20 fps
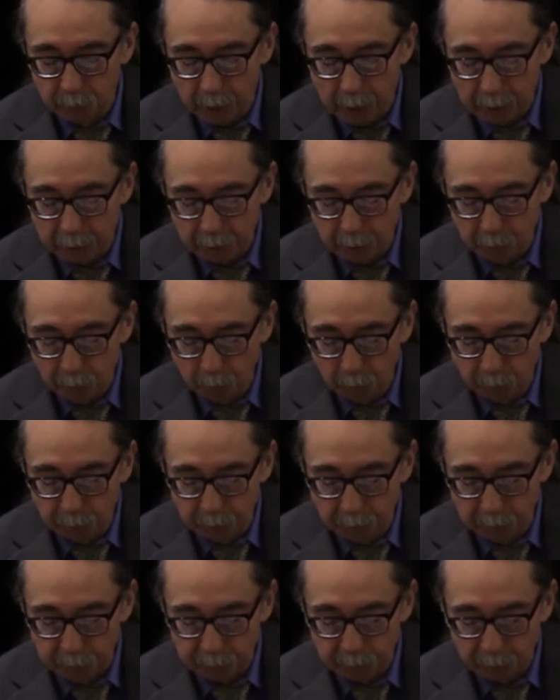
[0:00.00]
not do
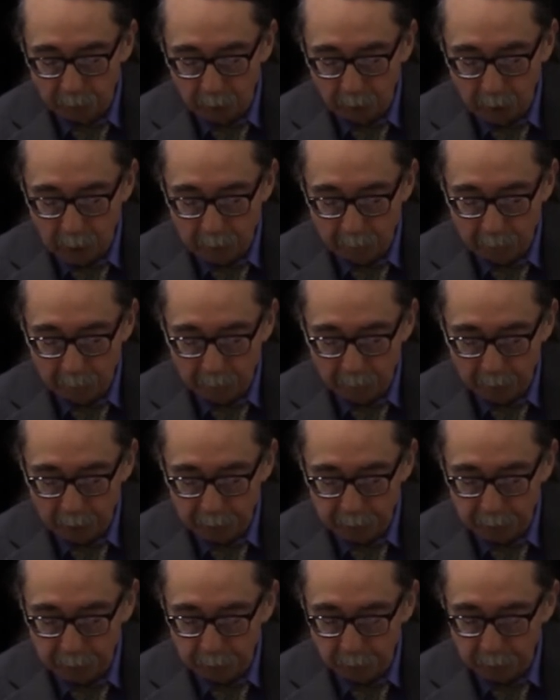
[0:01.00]
this allotment
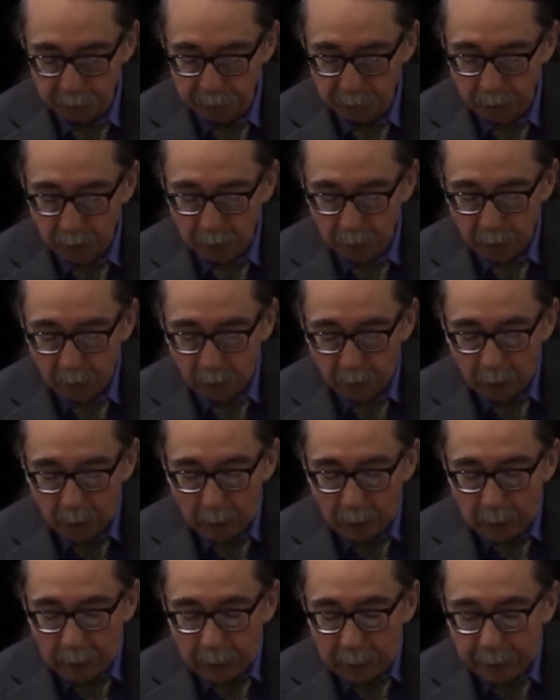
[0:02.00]
process was,
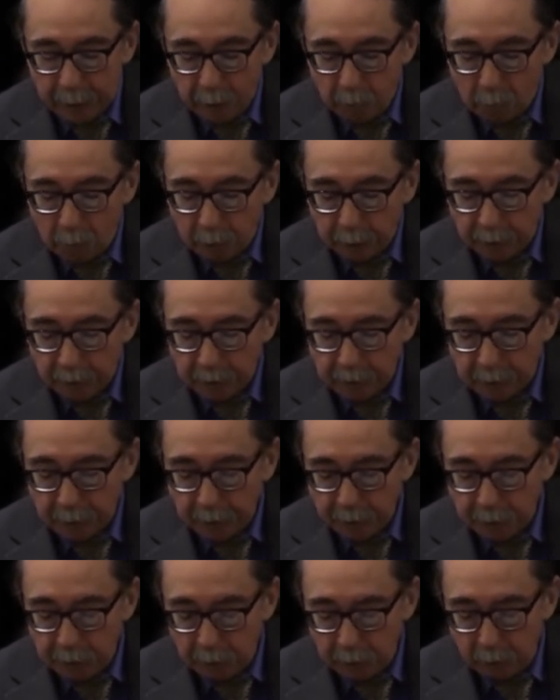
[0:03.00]
I don't want these
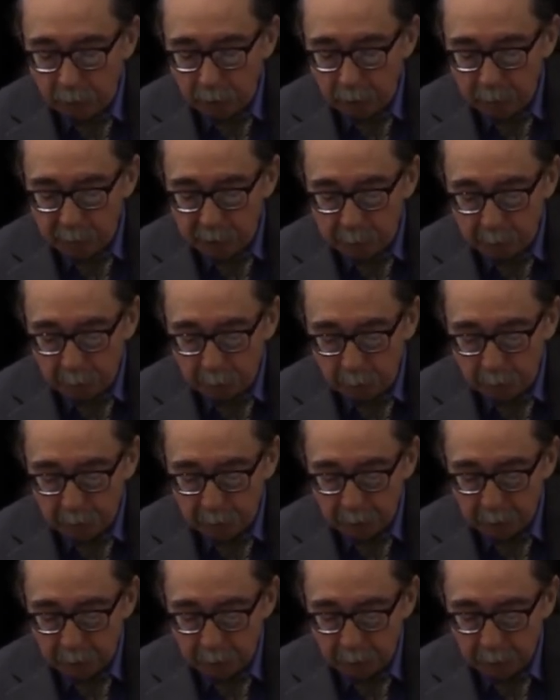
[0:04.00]
ancient agreements
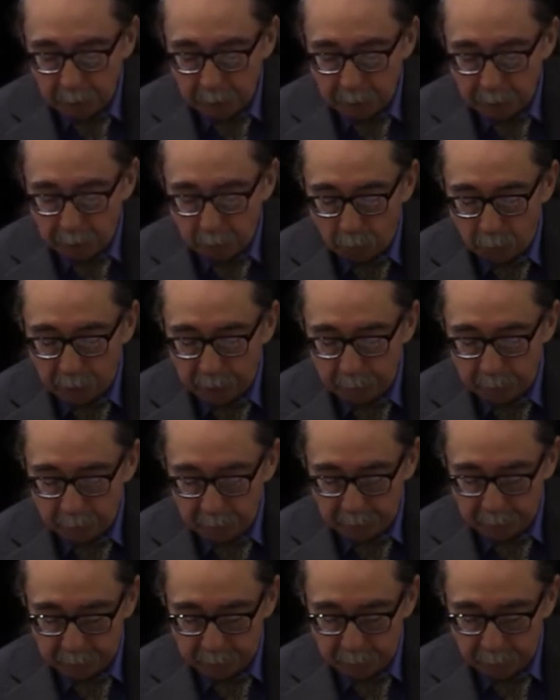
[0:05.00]
between the Indians and white
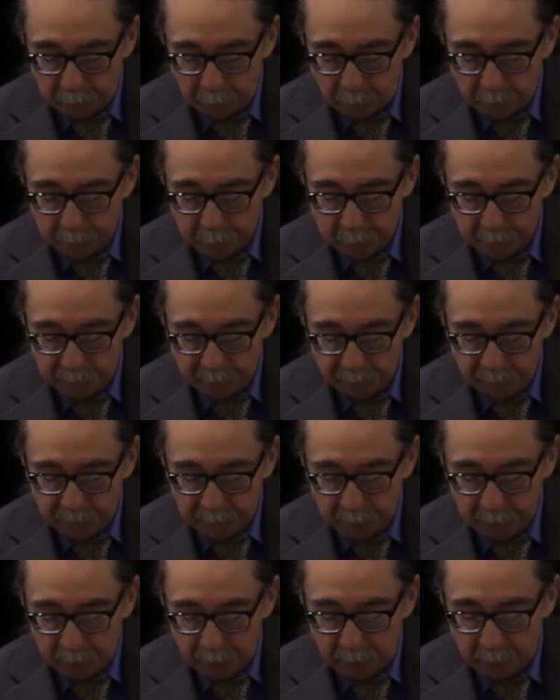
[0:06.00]
men
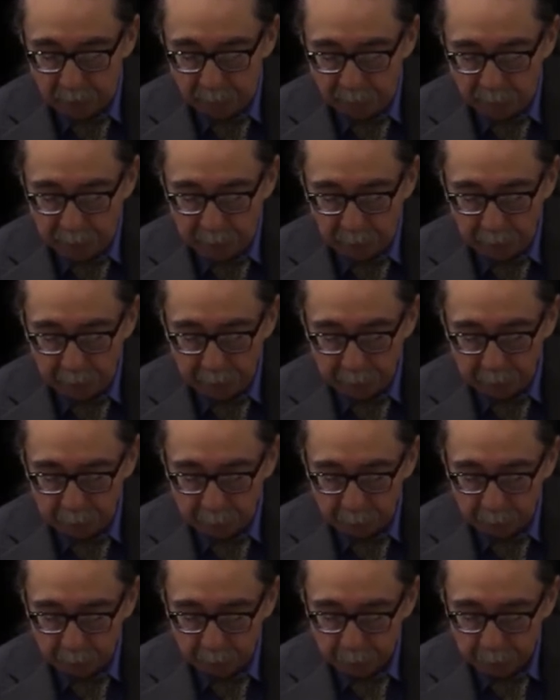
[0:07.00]

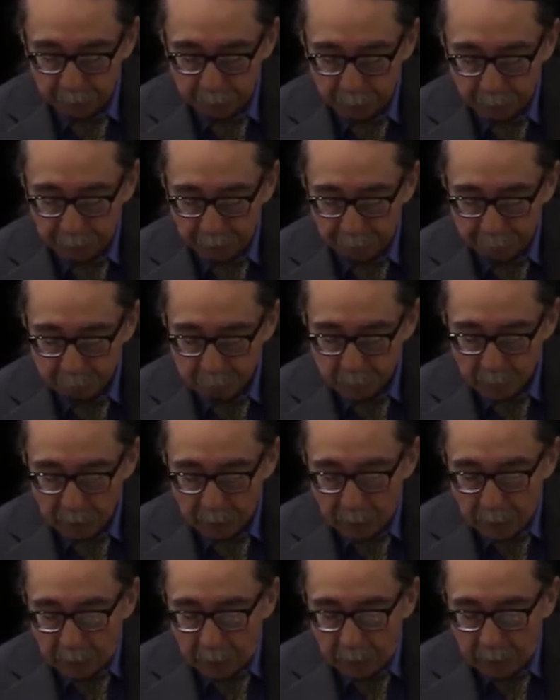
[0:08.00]
violated.
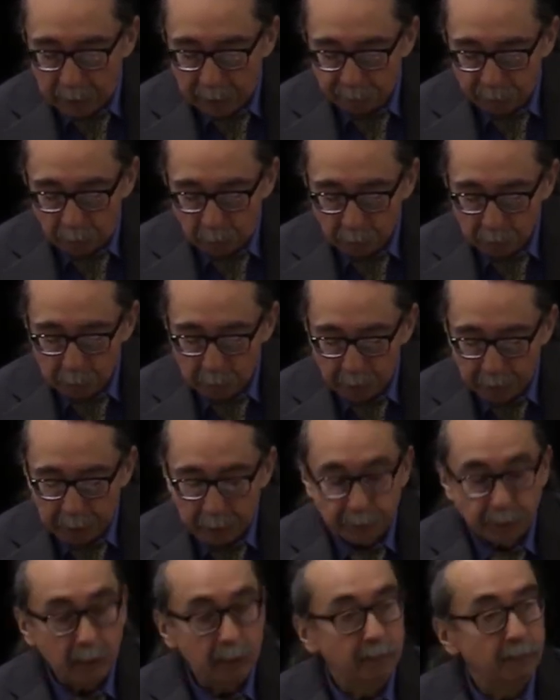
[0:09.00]
I have always been
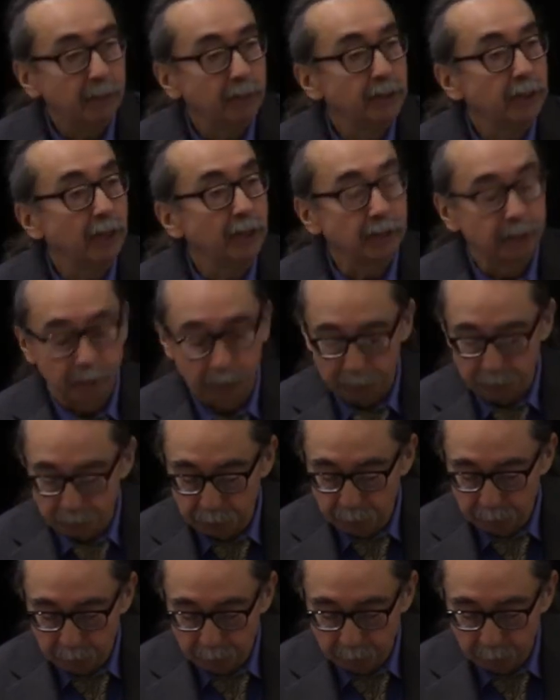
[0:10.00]
asking for
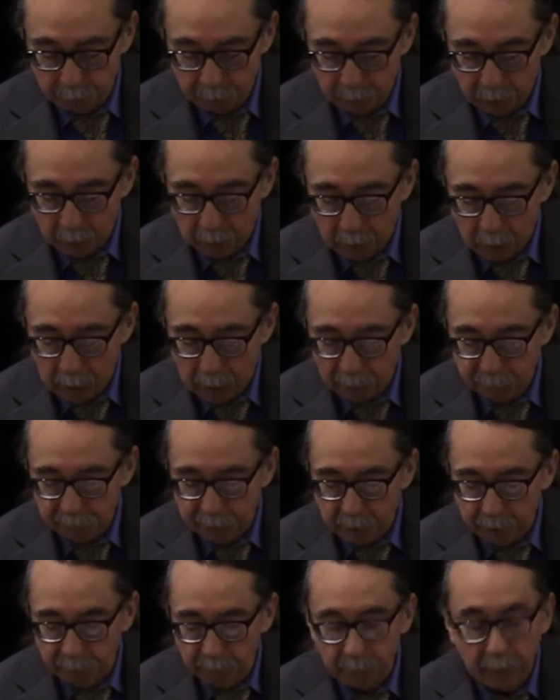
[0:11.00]
justice. I have
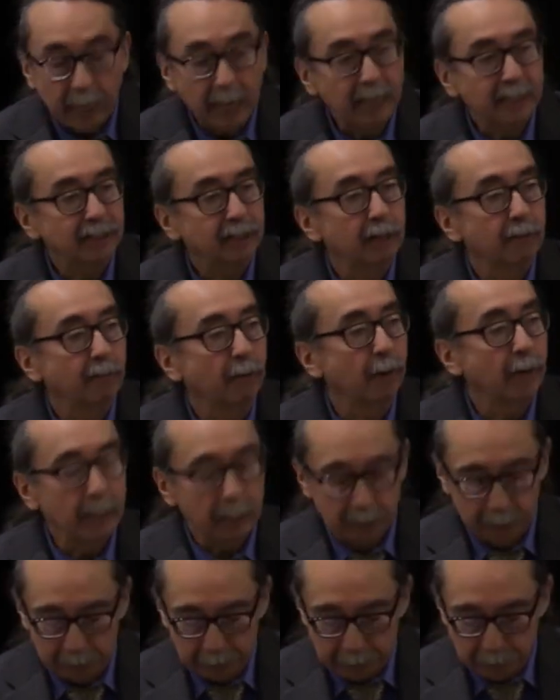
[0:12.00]
never asked for
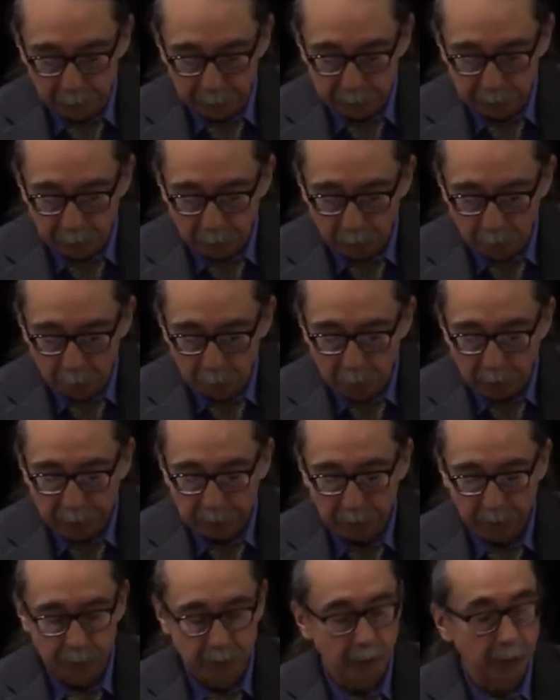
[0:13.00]
anything else
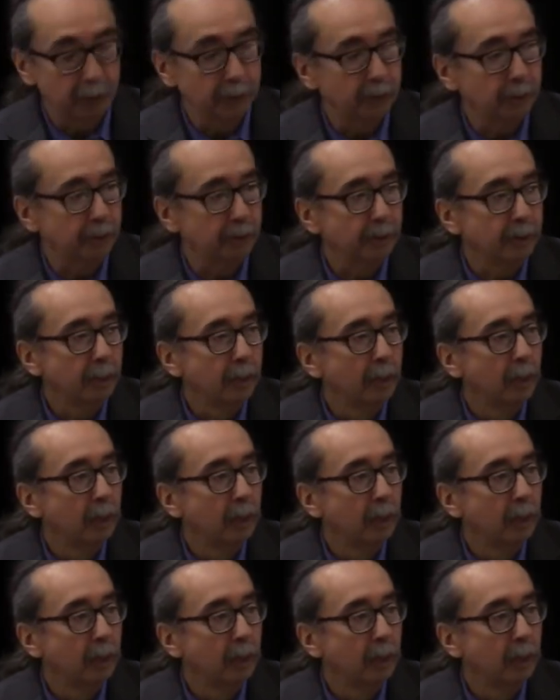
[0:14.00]
but justice.